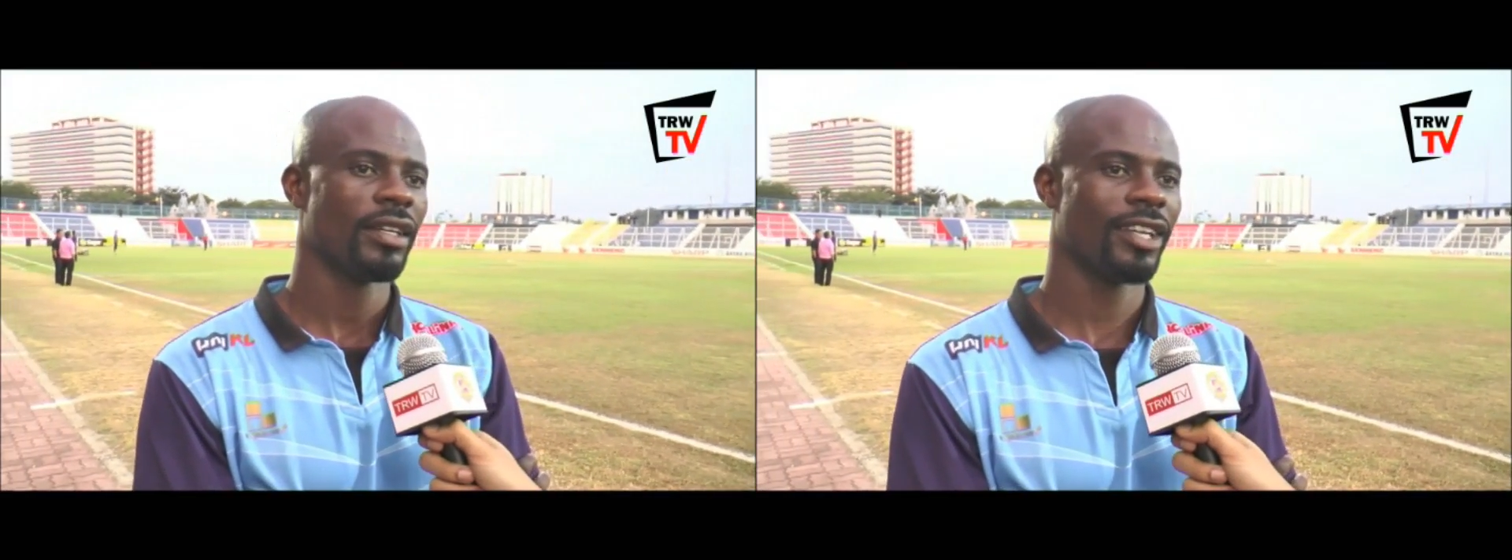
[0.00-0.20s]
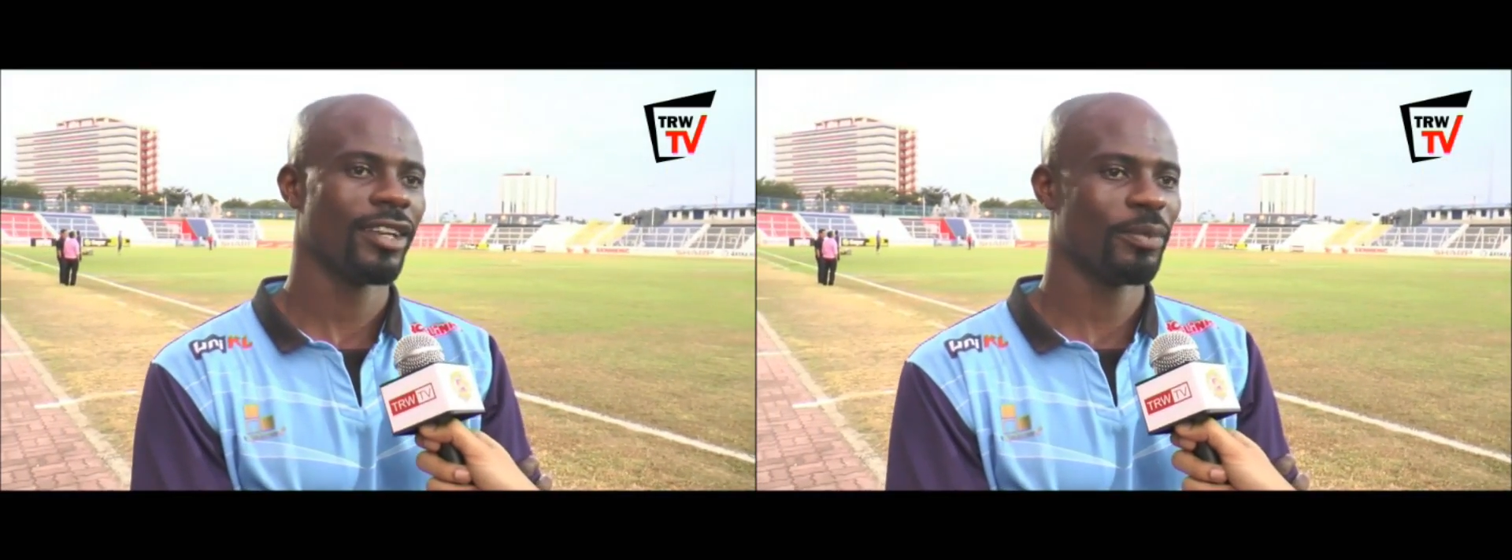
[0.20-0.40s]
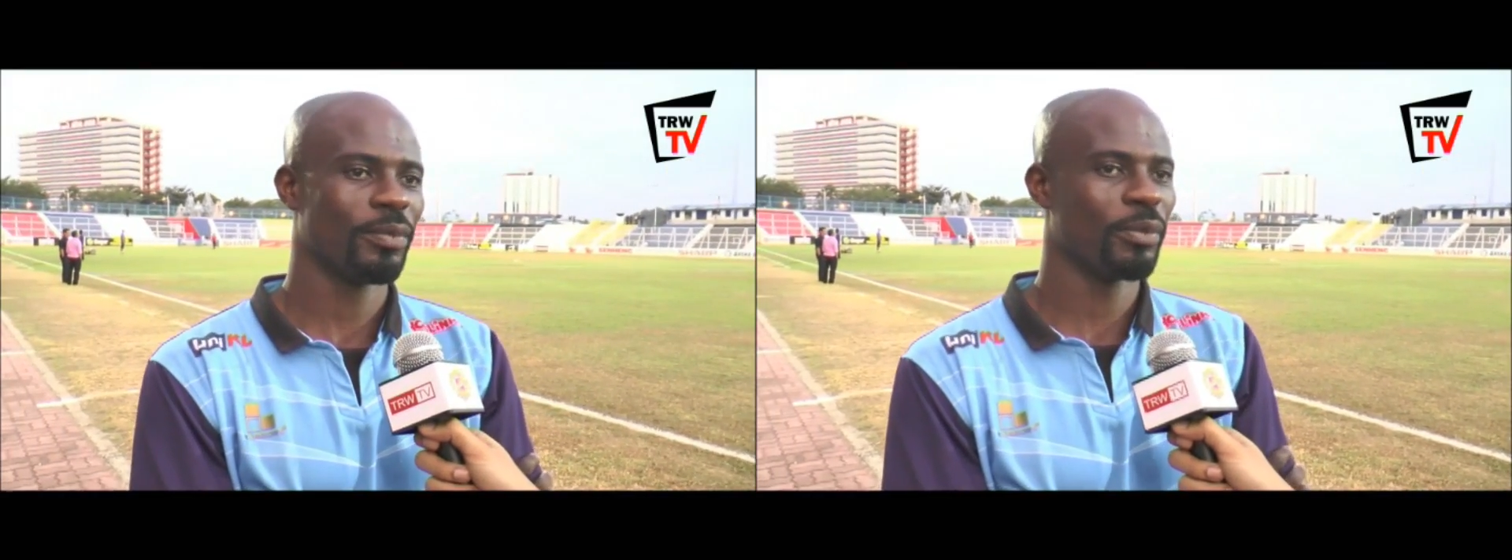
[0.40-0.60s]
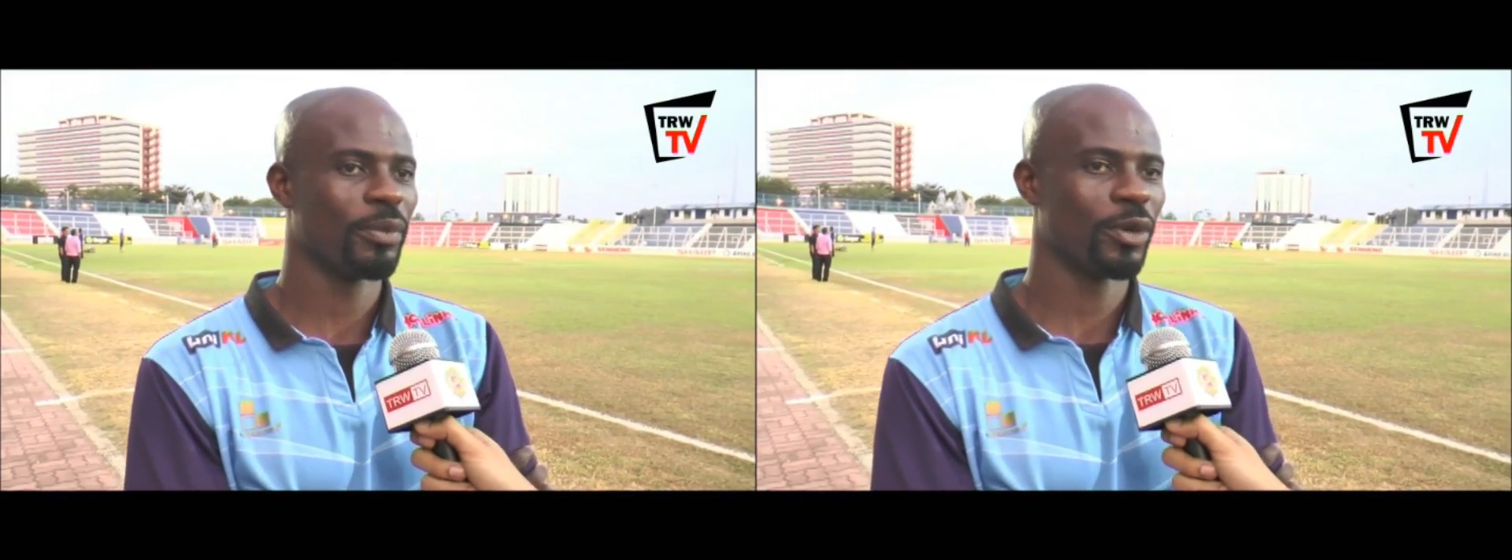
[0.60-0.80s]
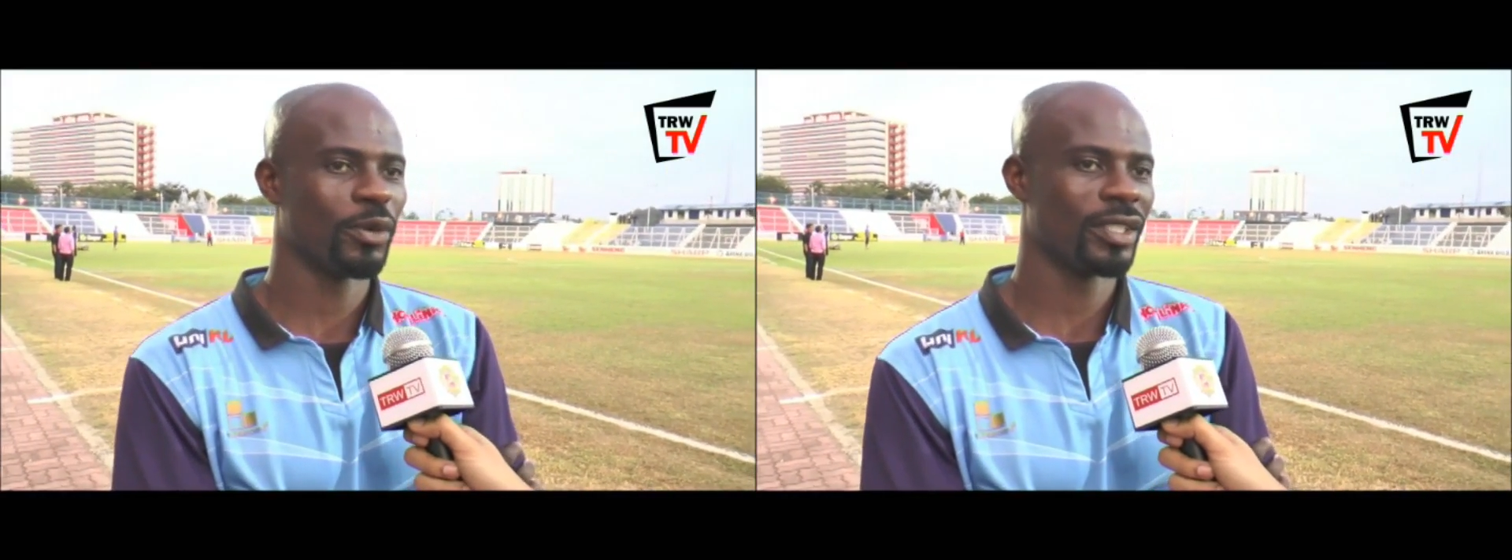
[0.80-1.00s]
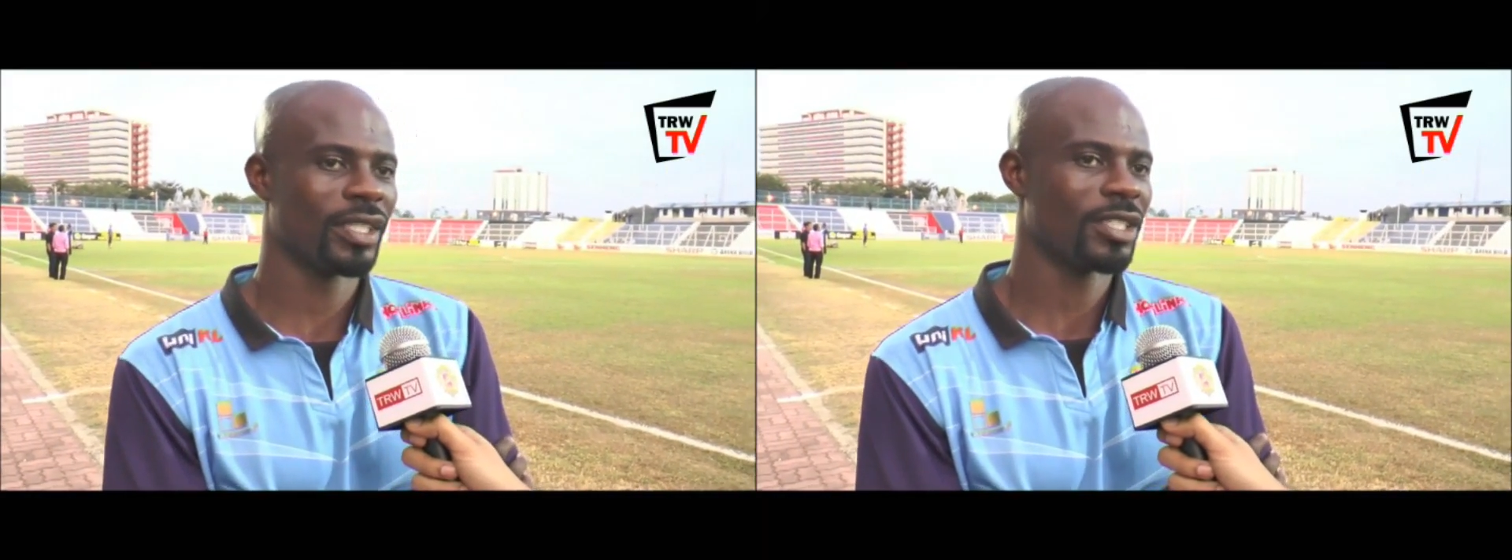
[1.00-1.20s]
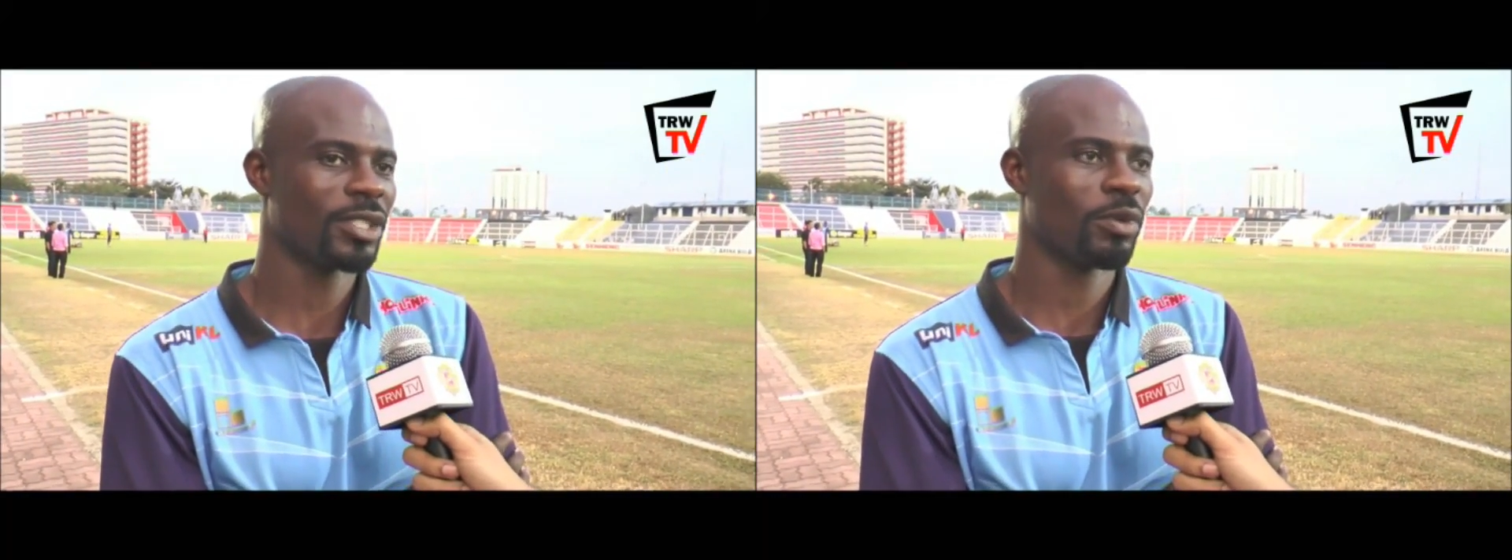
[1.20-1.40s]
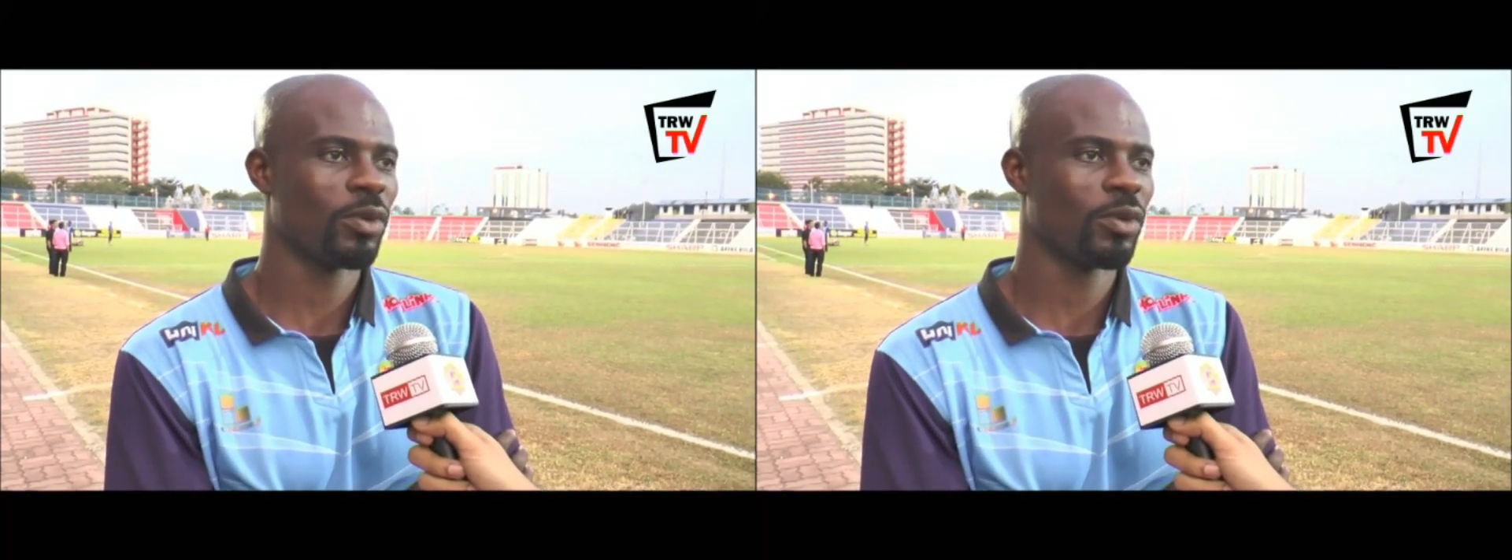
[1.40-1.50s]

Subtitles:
you know, people always ask me,